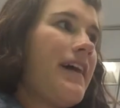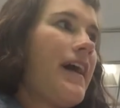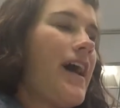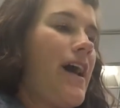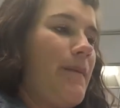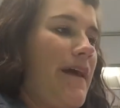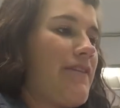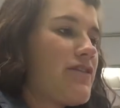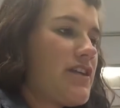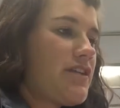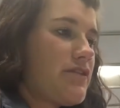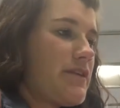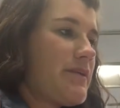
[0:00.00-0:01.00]
every
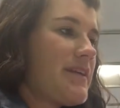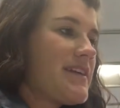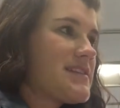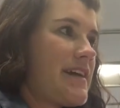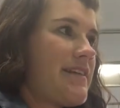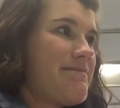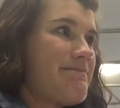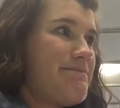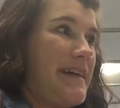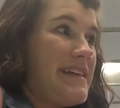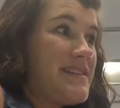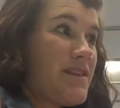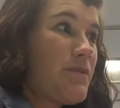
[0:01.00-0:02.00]
3 weeks, and
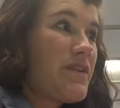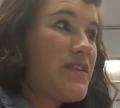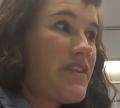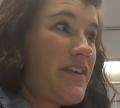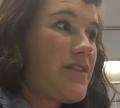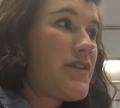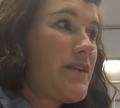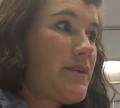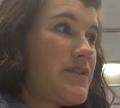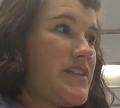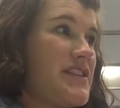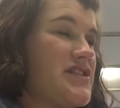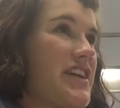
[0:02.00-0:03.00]
based on what skills they were
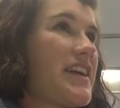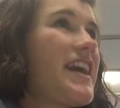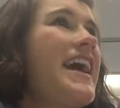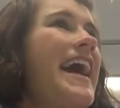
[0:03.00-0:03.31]
teaching.